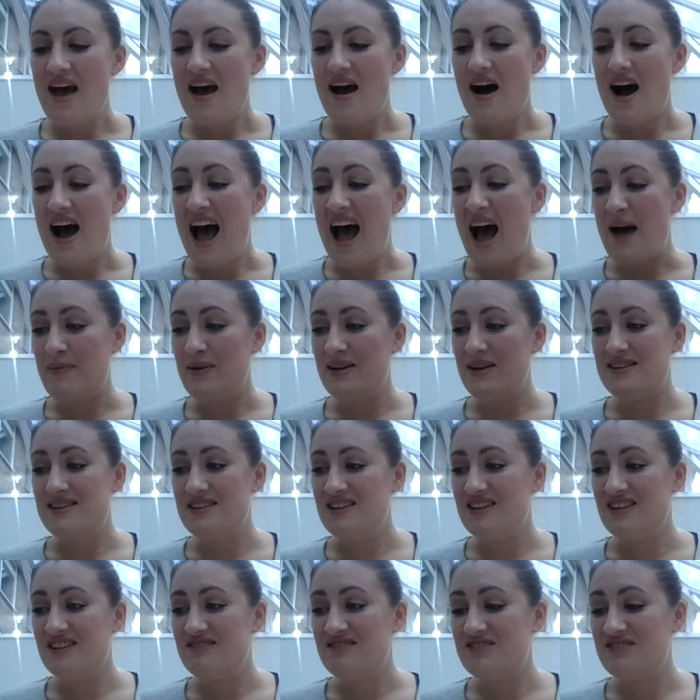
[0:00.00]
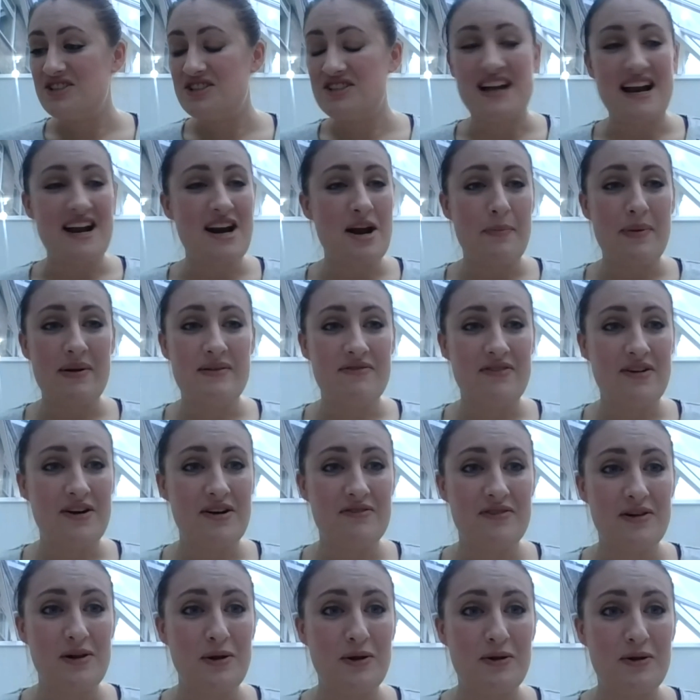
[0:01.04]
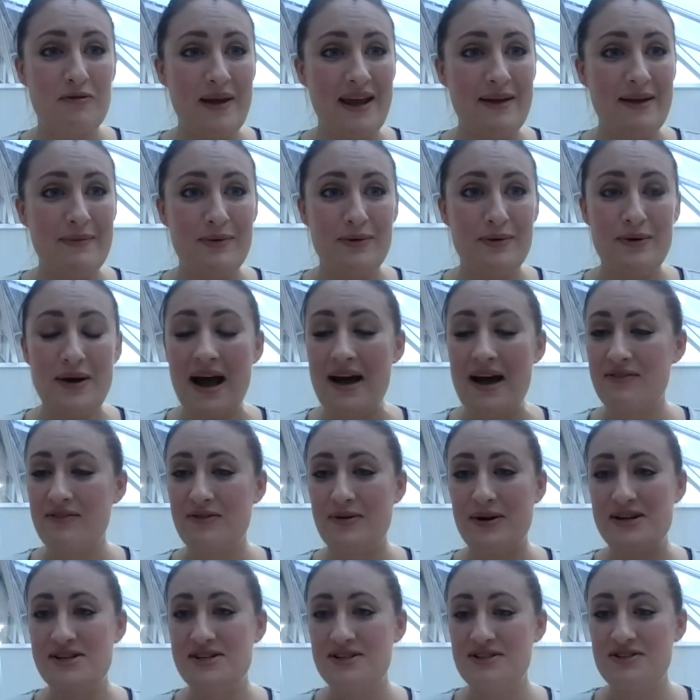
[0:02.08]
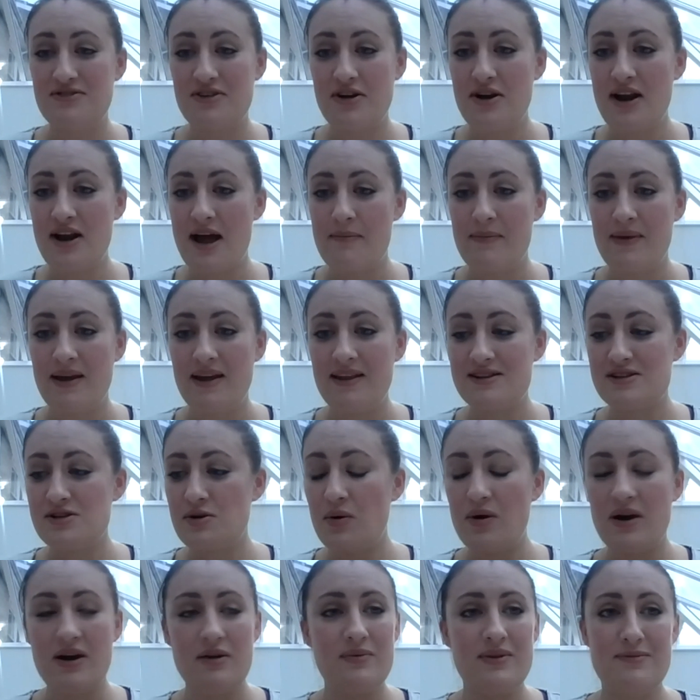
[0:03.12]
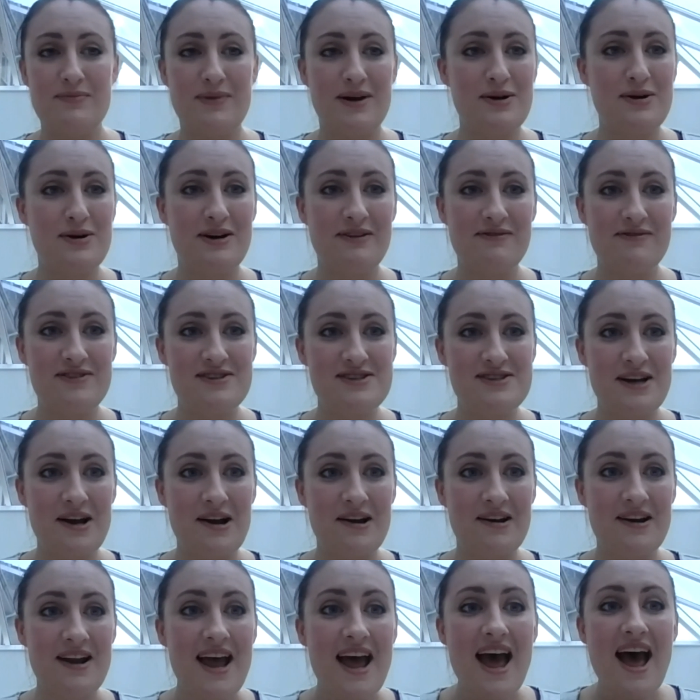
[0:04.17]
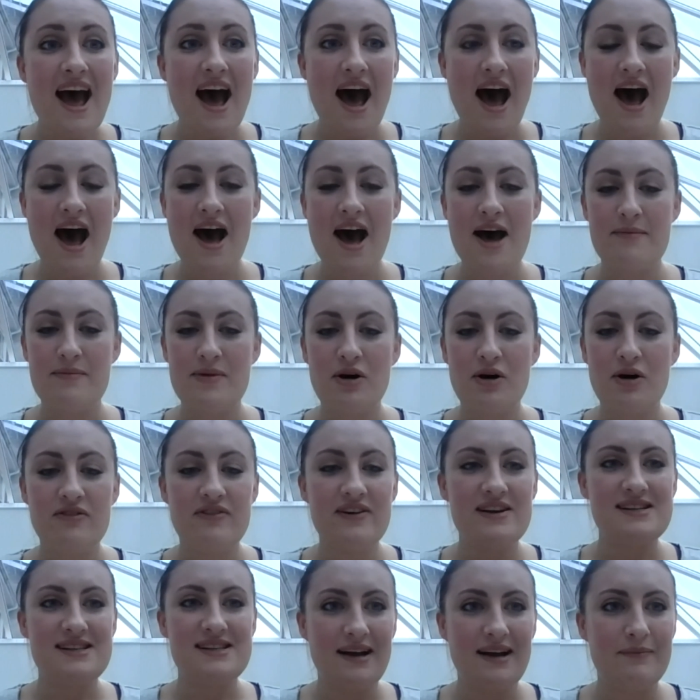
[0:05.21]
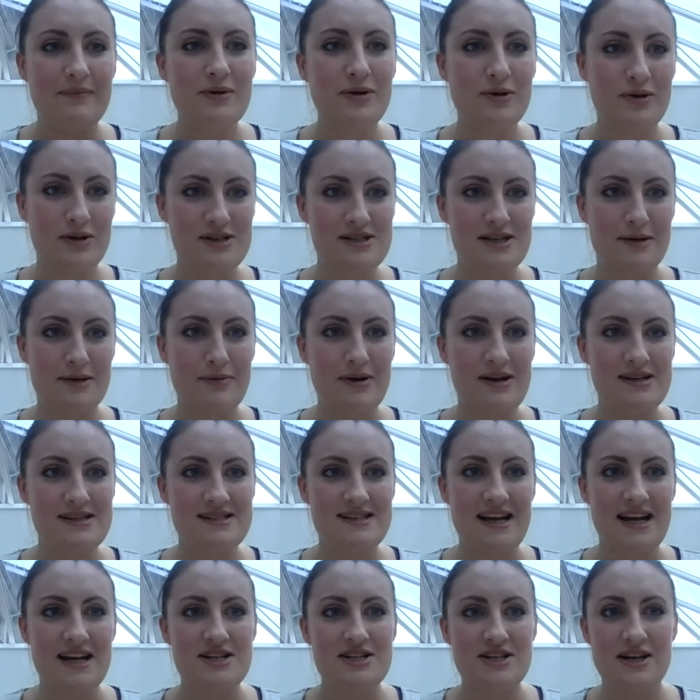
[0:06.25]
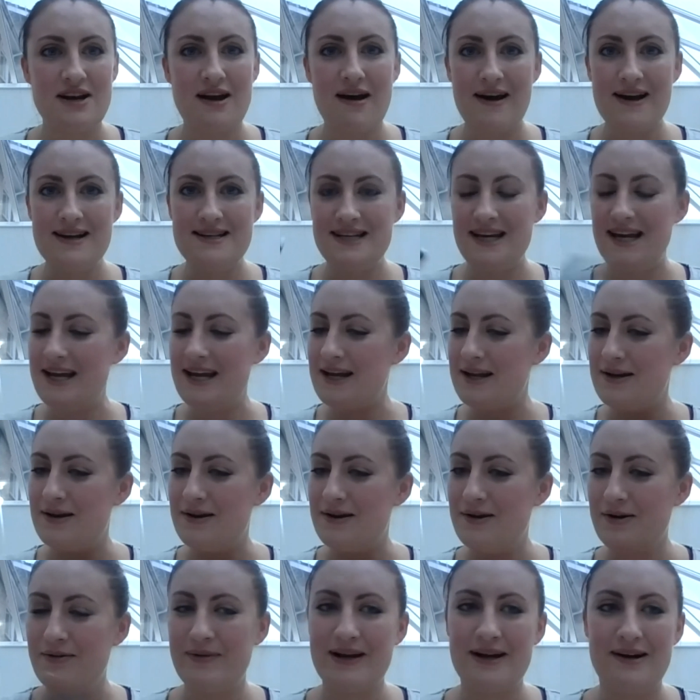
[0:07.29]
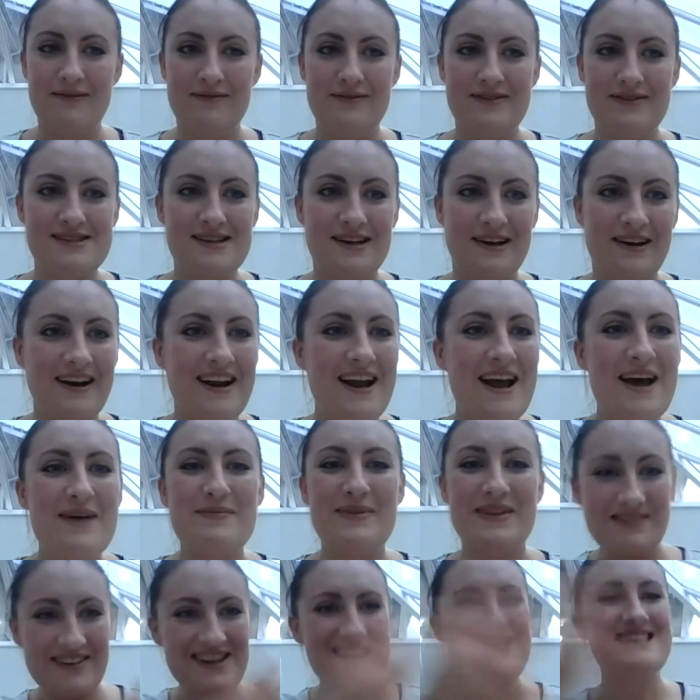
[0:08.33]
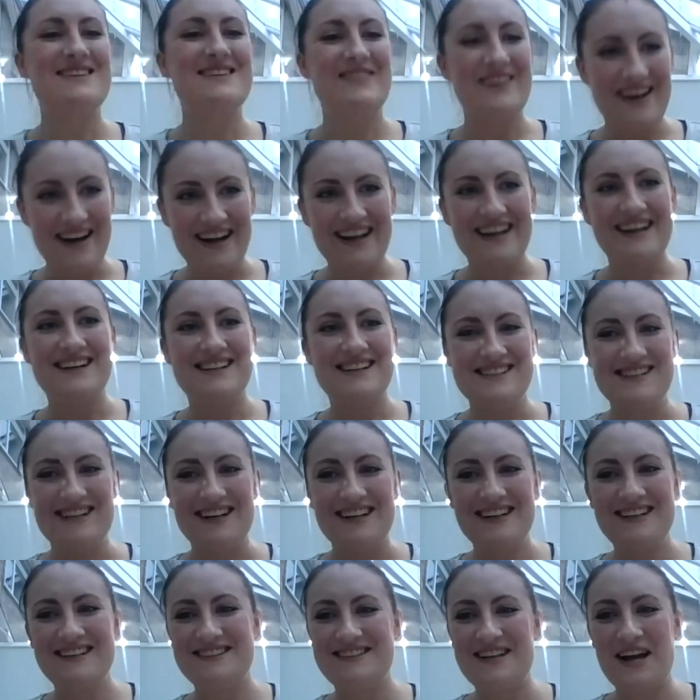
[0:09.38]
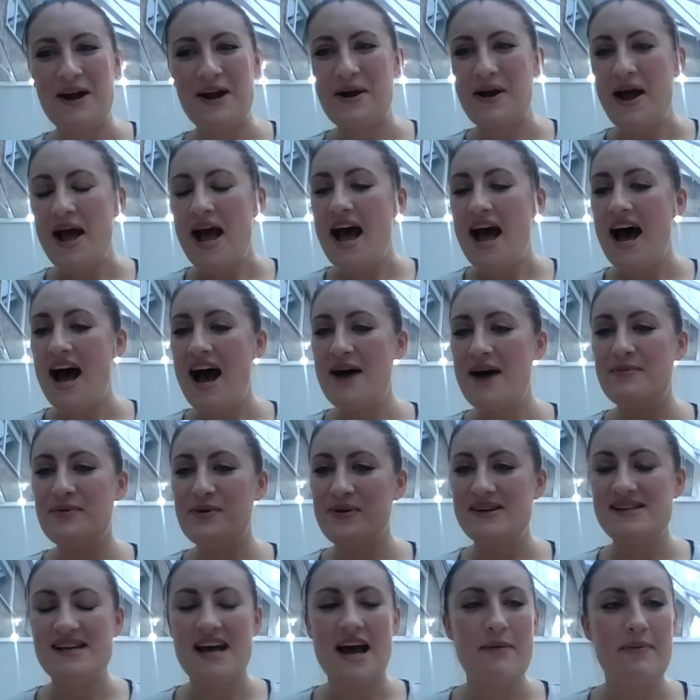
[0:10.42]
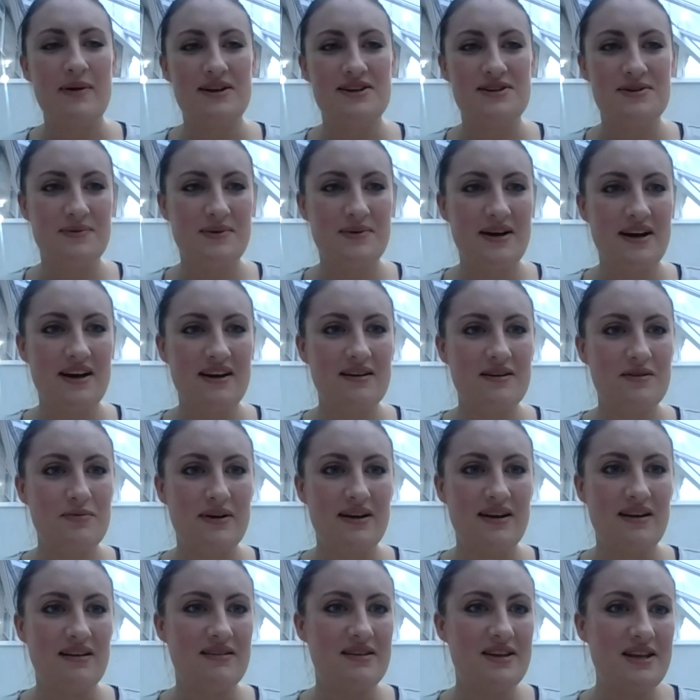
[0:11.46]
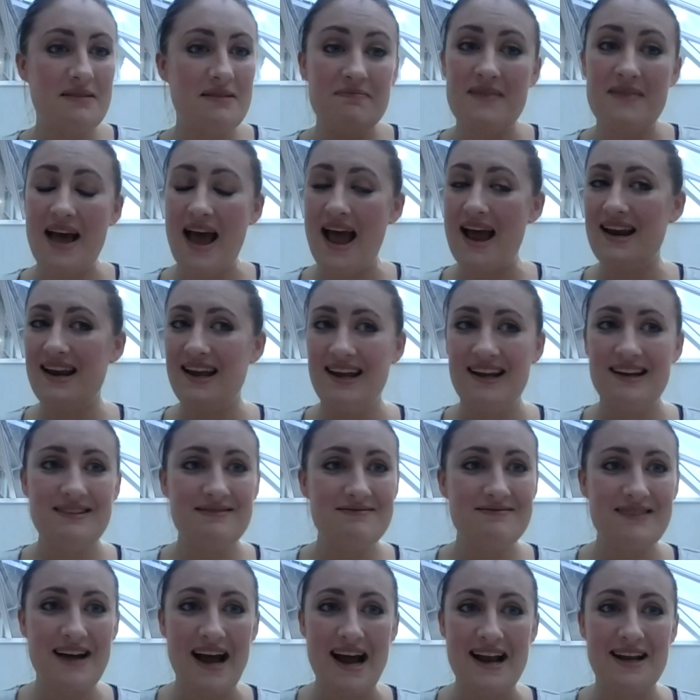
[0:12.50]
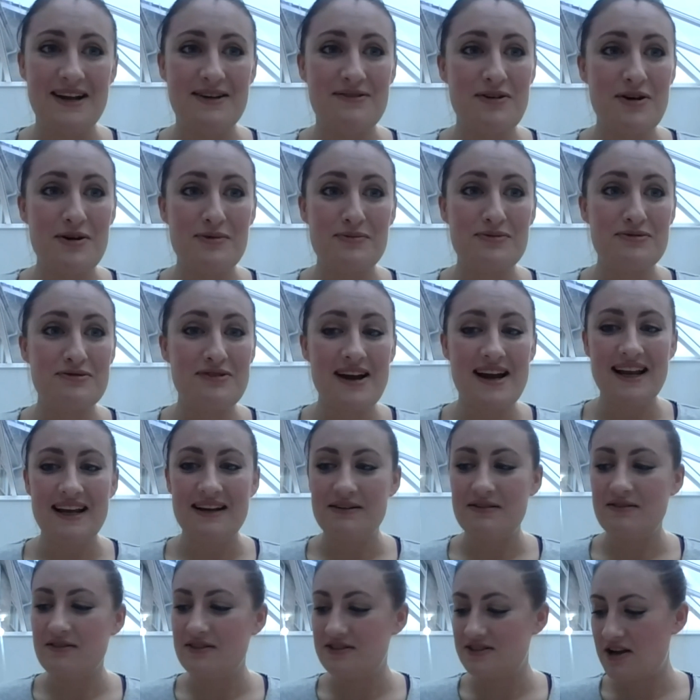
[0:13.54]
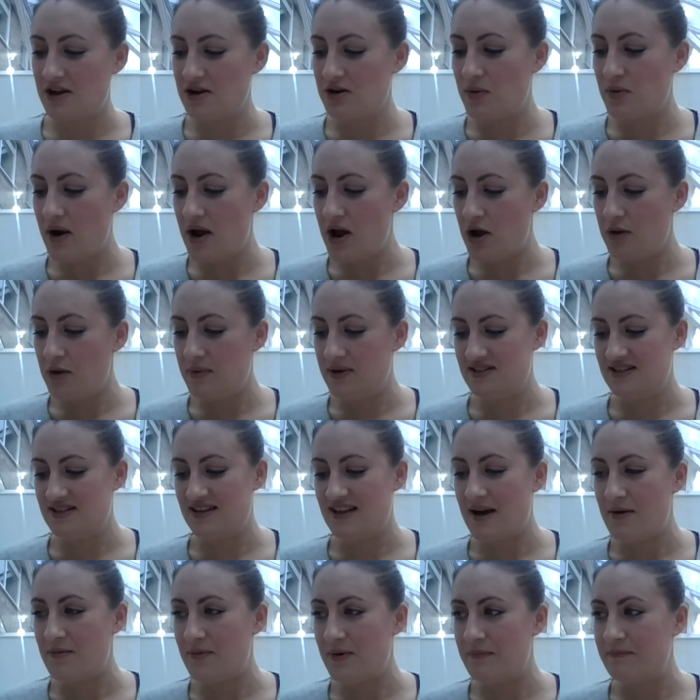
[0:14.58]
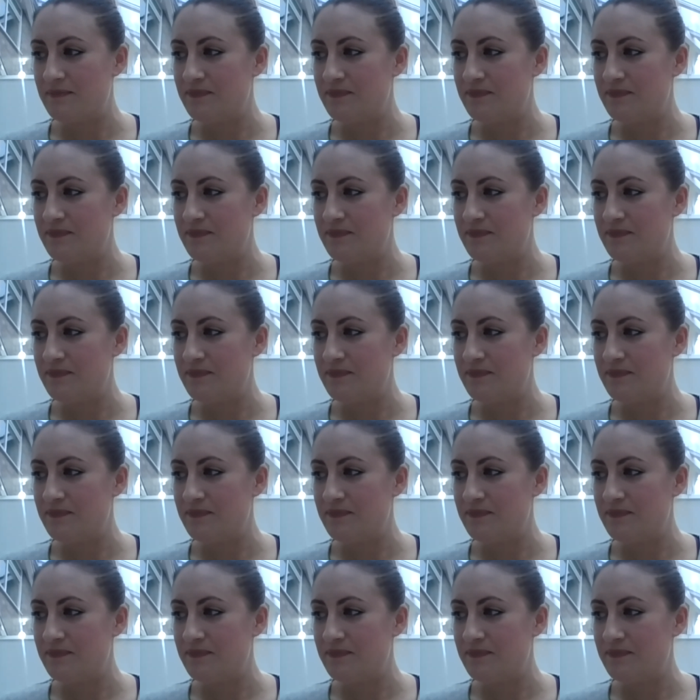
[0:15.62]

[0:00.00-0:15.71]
Happy to stand up in front of a lot of people, have questions thrown at me. It's quite within my comfort zone. Obviously, I'm not using a presentation. IT, not my comfort zone, but the rest of it I can do. So I'm always happy to work with any group, really. So quite open to that one.